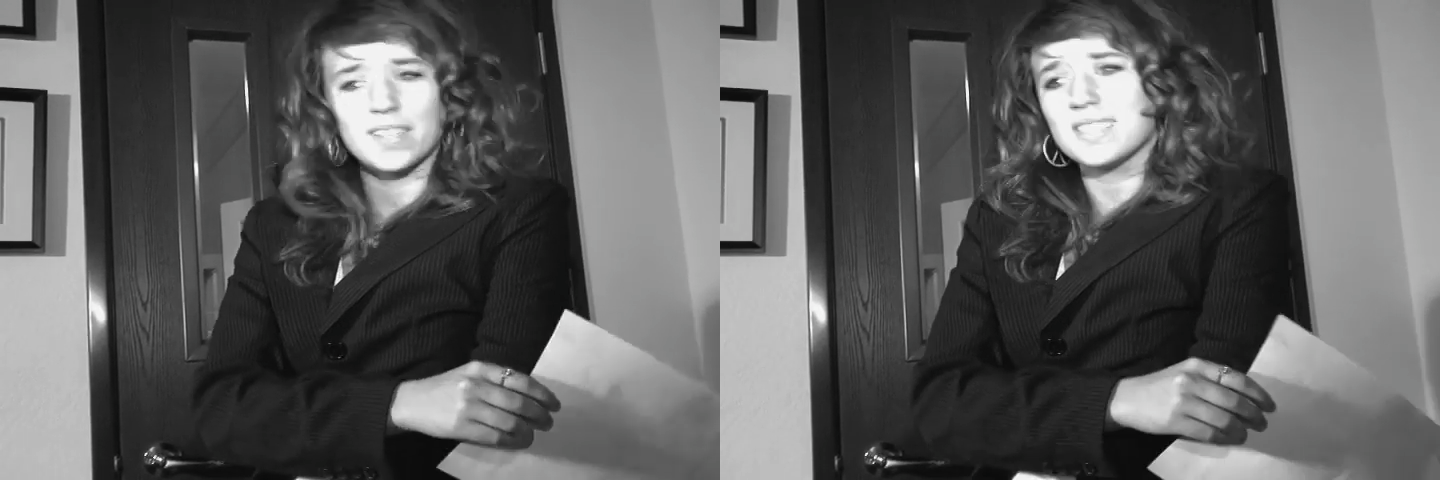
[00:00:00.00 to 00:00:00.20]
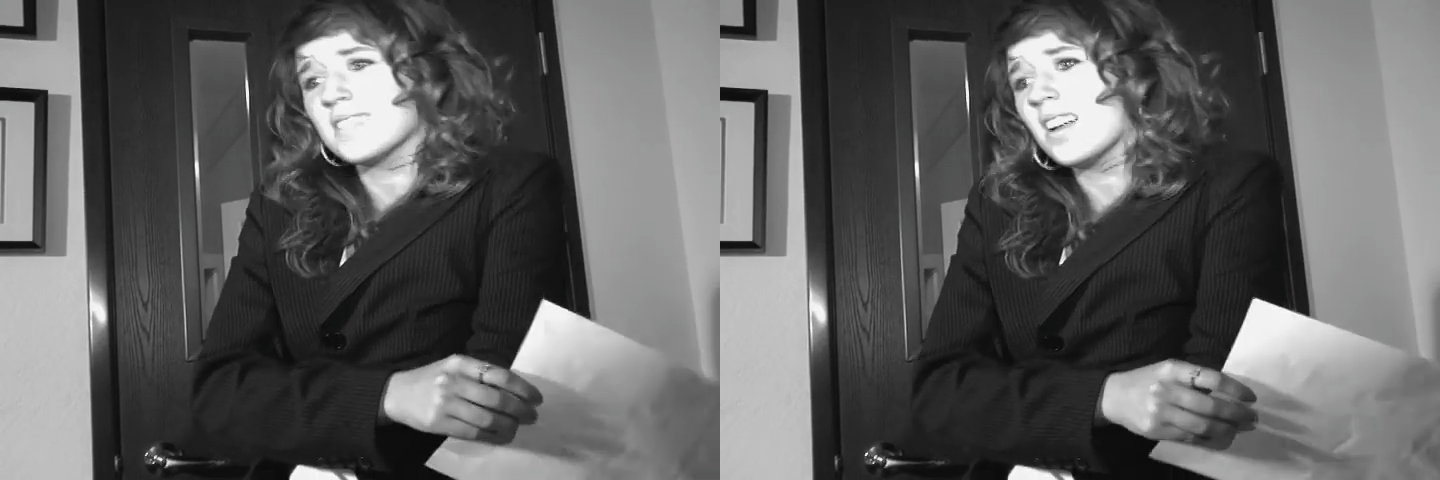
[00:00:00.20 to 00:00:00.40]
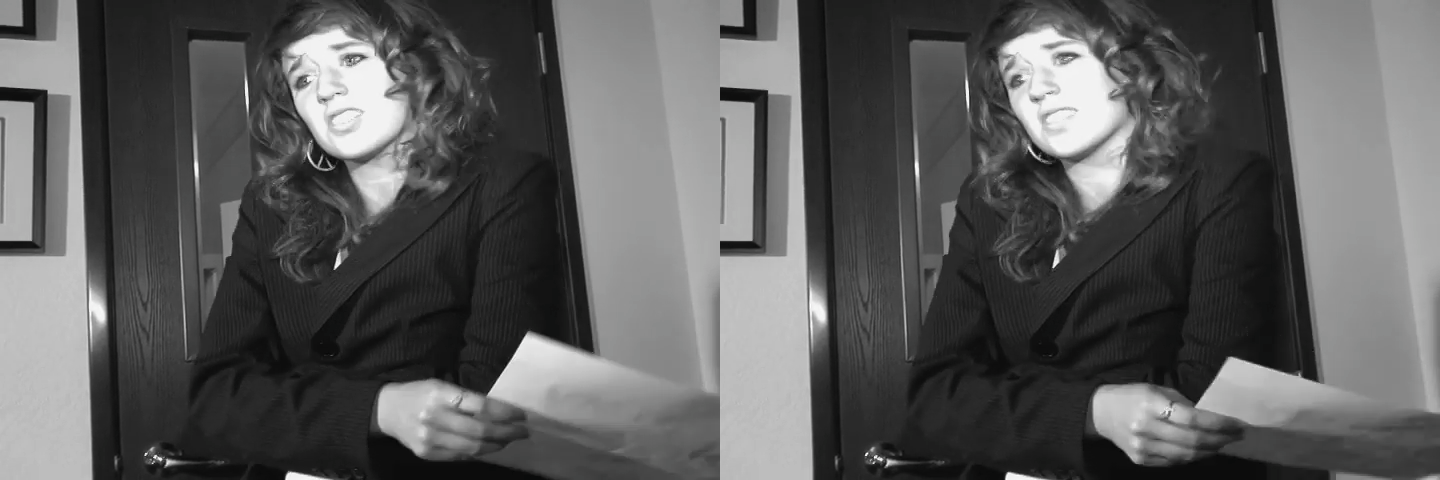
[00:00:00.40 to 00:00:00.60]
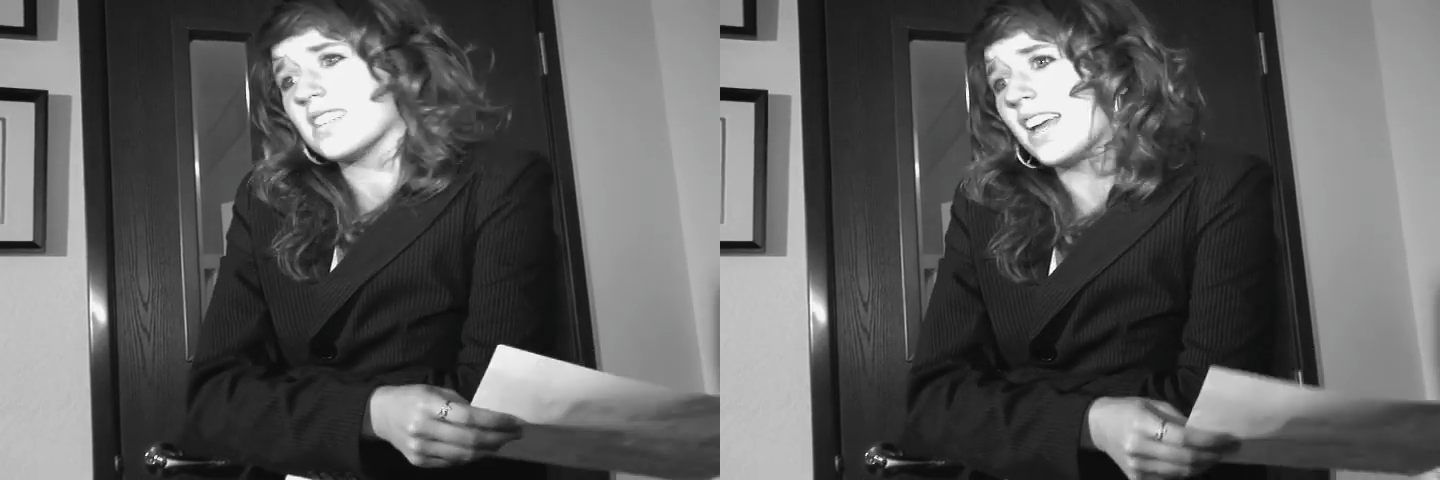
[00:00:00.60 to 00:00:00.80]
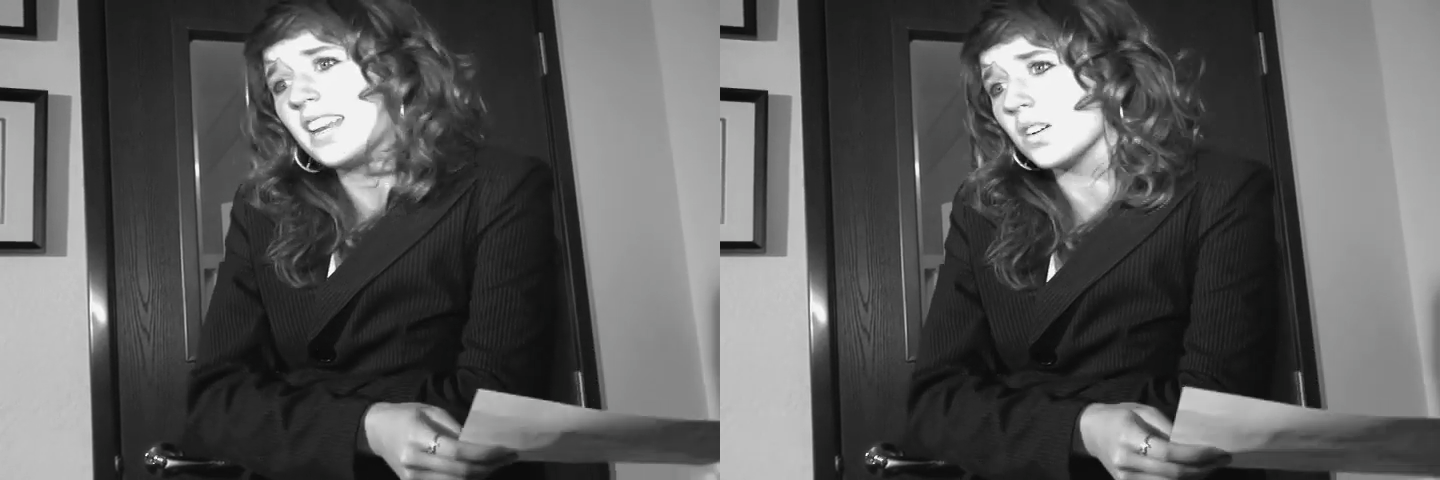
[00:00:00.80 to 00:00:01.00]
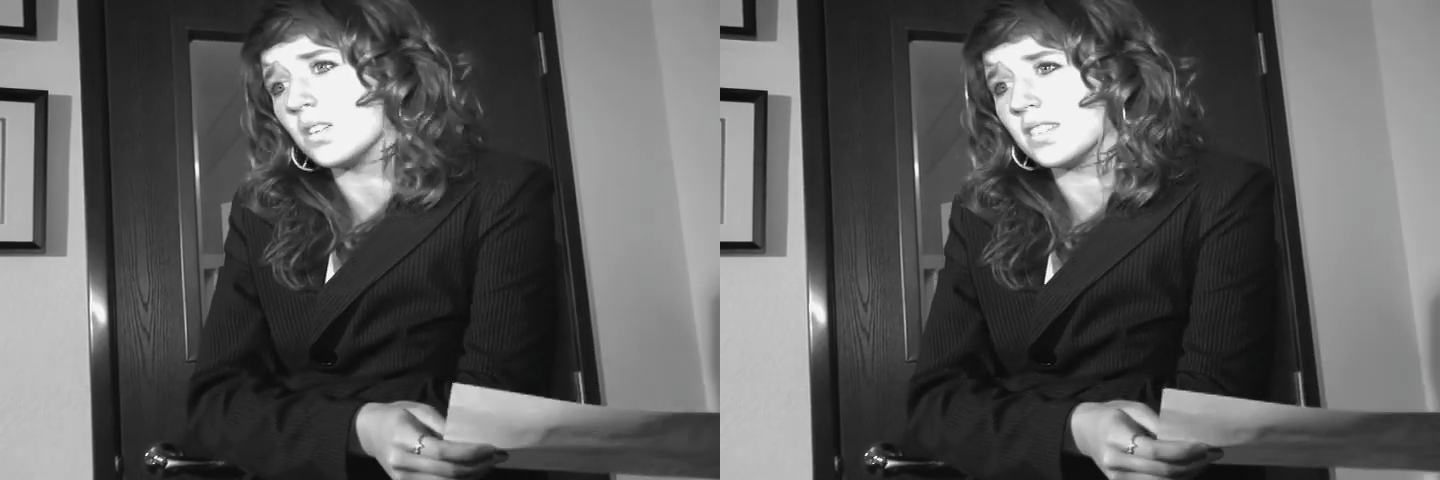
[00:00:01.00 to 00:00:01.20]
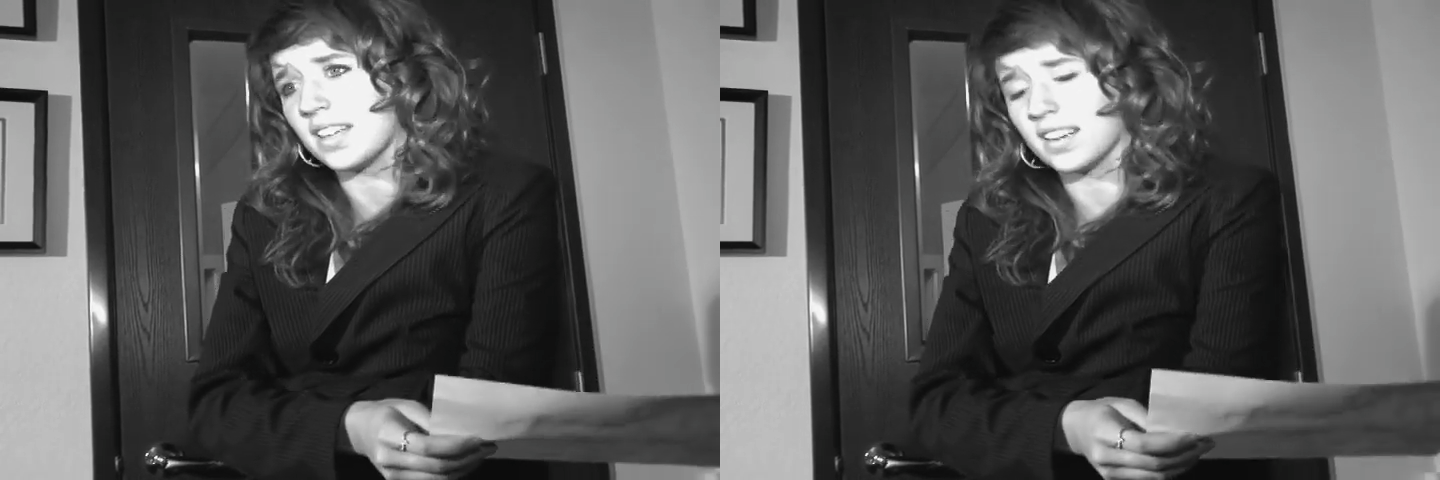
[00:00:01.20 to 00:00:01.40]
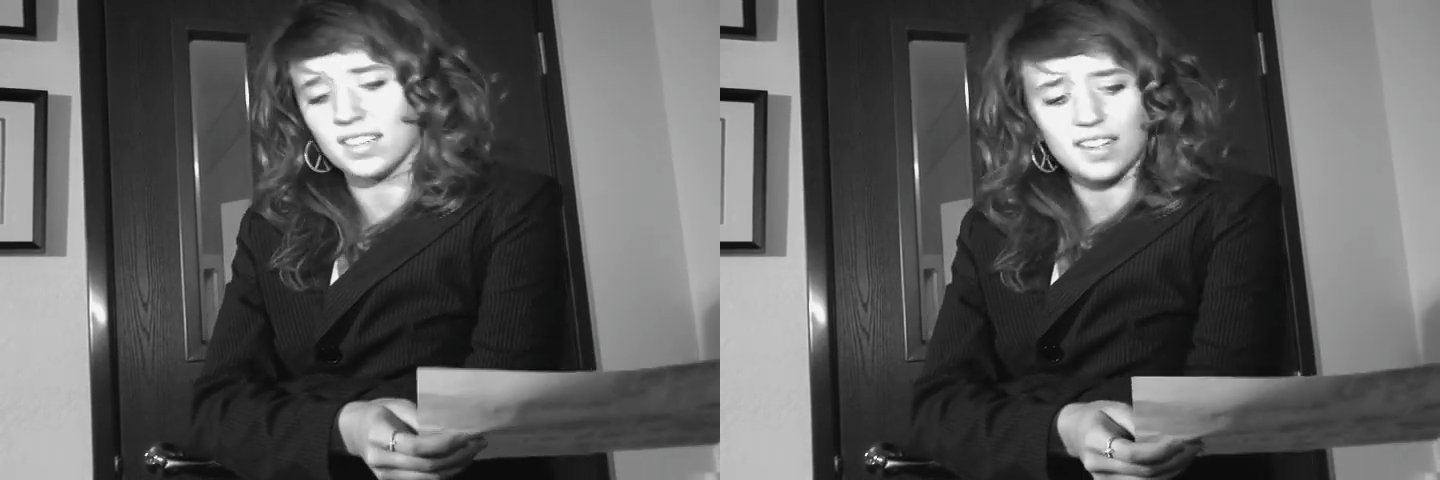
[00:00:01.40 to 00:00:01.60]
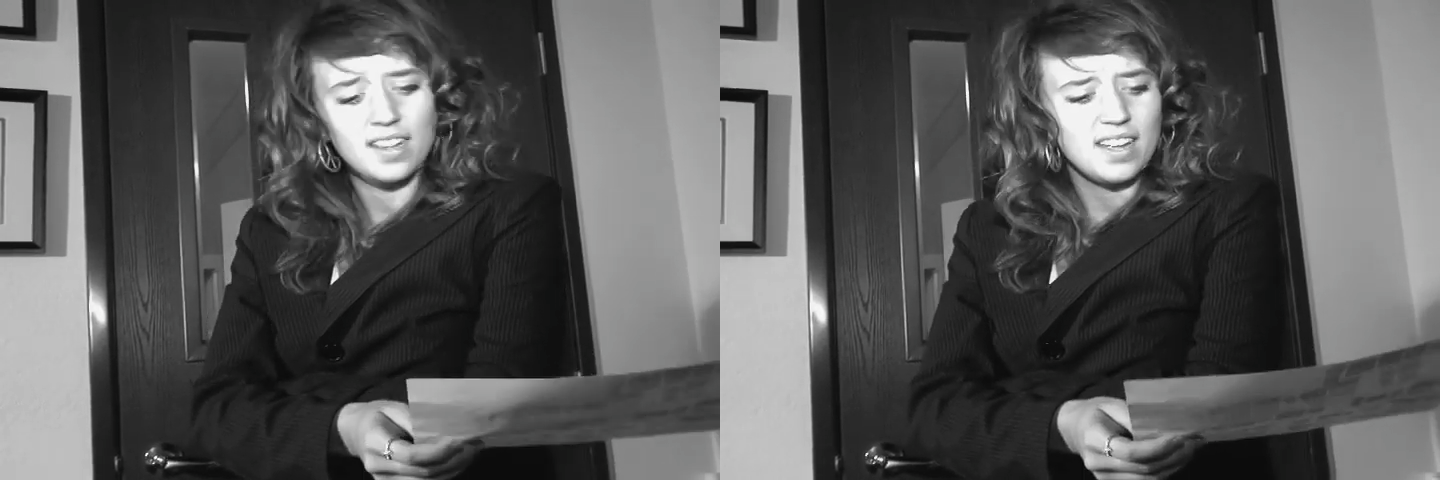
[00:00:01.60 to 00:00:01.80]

it's not just any old letter.